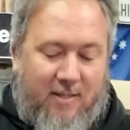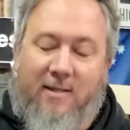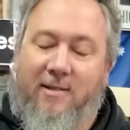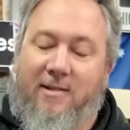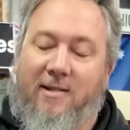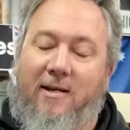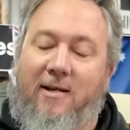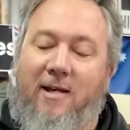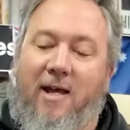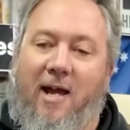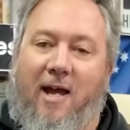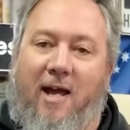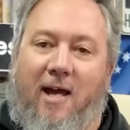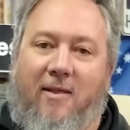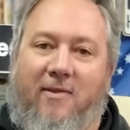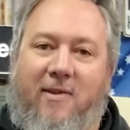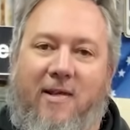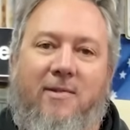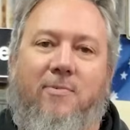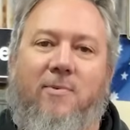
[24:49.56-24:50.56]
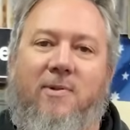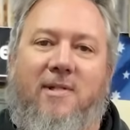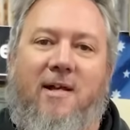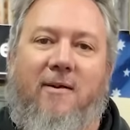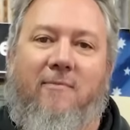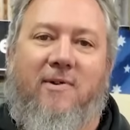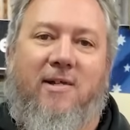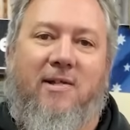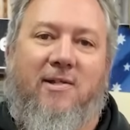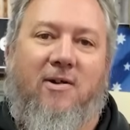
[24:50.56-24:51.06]
So yeah, this was
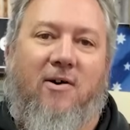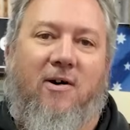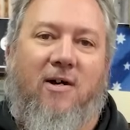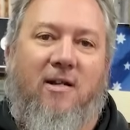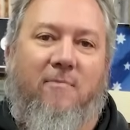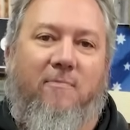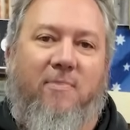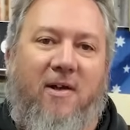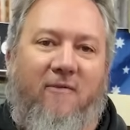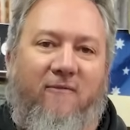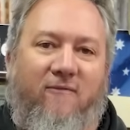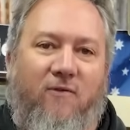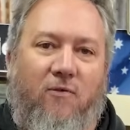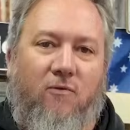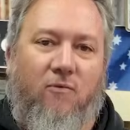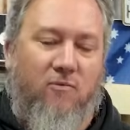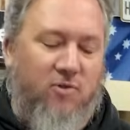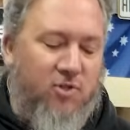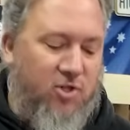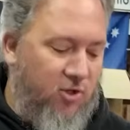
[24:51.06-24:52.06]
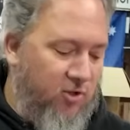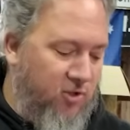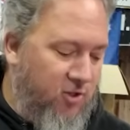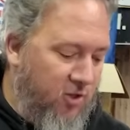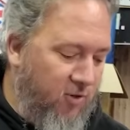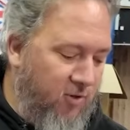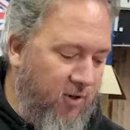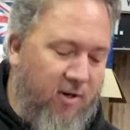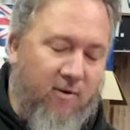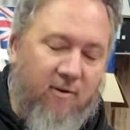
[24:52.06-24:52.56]
never designed to be a full
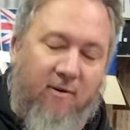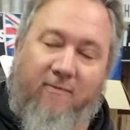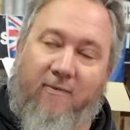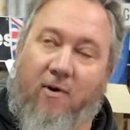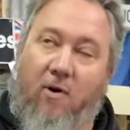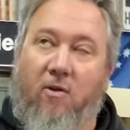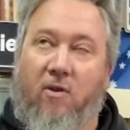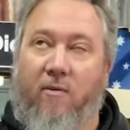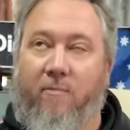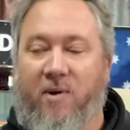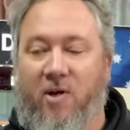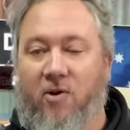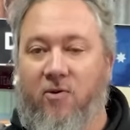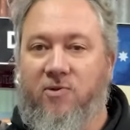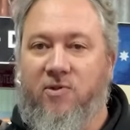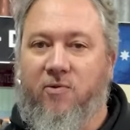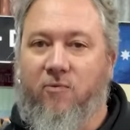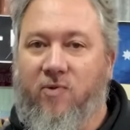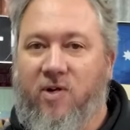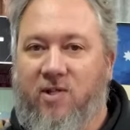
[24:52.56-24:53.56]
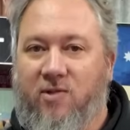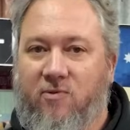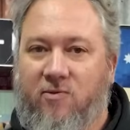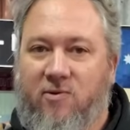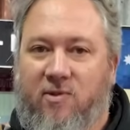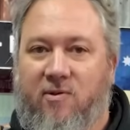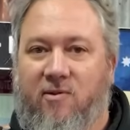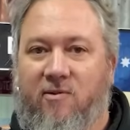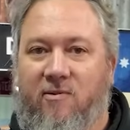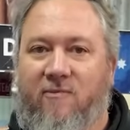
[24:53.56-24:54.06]
tutorial of all the bells and
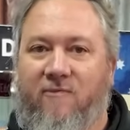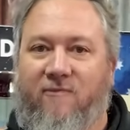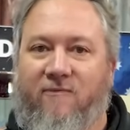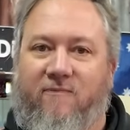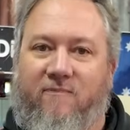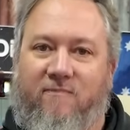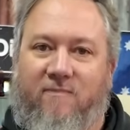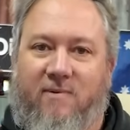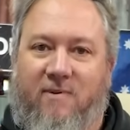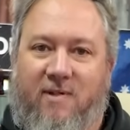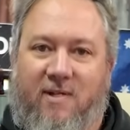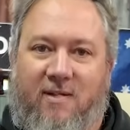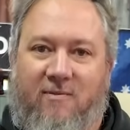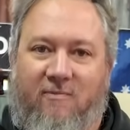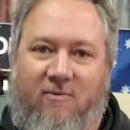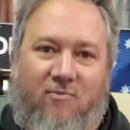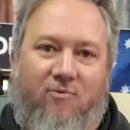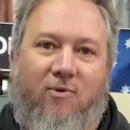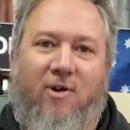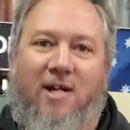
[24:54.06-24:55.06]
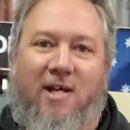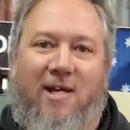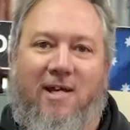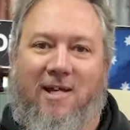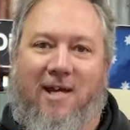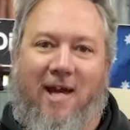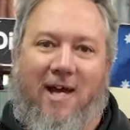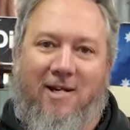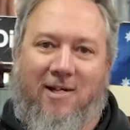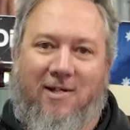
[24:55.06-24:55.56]
whistles of
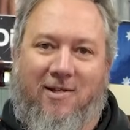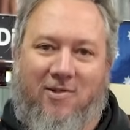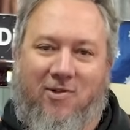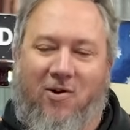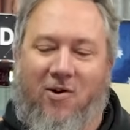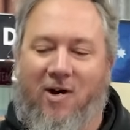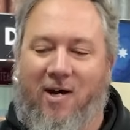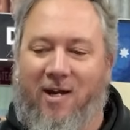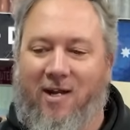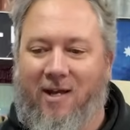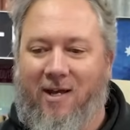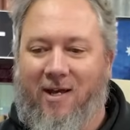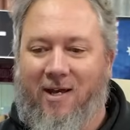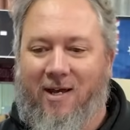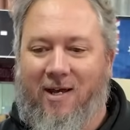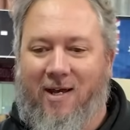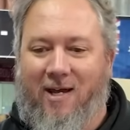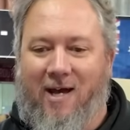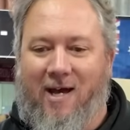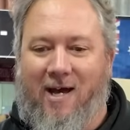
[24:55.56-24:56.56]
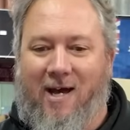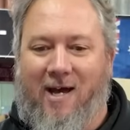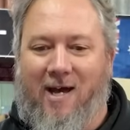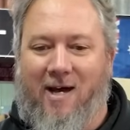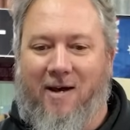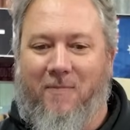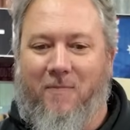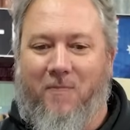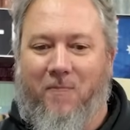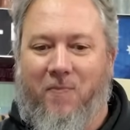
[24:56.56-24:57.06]
3D CAD design.
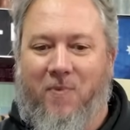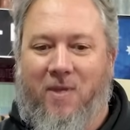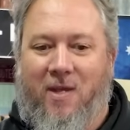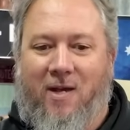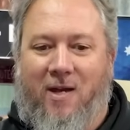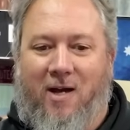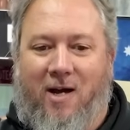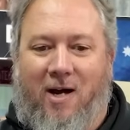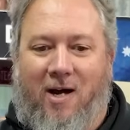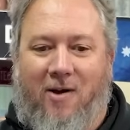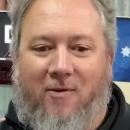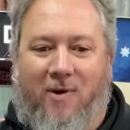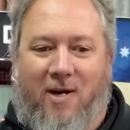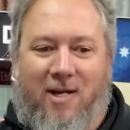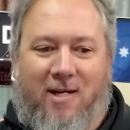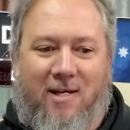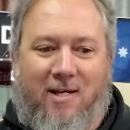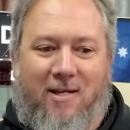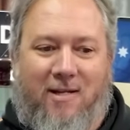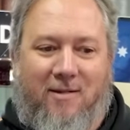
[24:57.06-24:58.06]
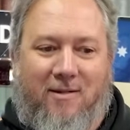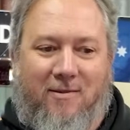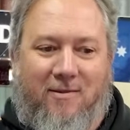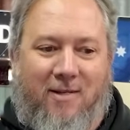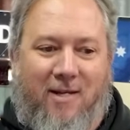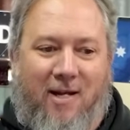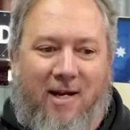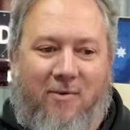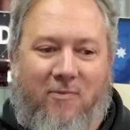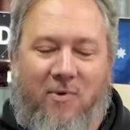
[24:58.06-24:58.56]
I
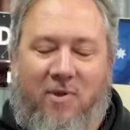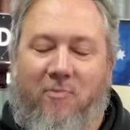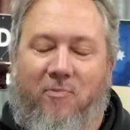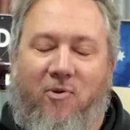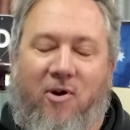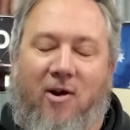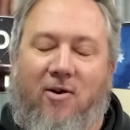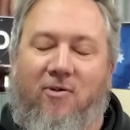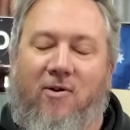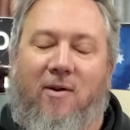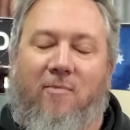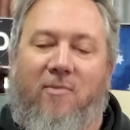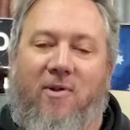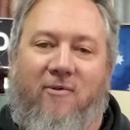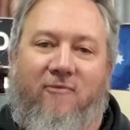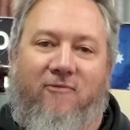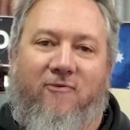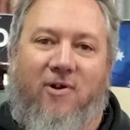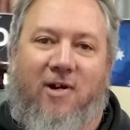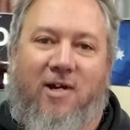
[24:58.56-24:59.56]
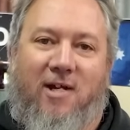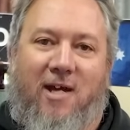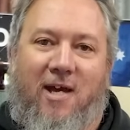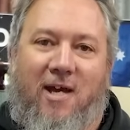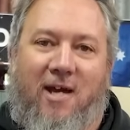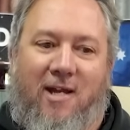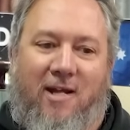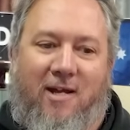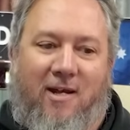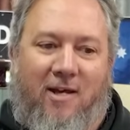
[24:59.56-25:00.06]
reckon, you know, with a program like
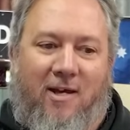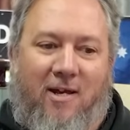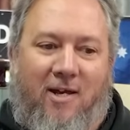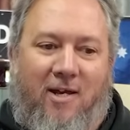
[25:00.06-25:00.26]
FreeCAD,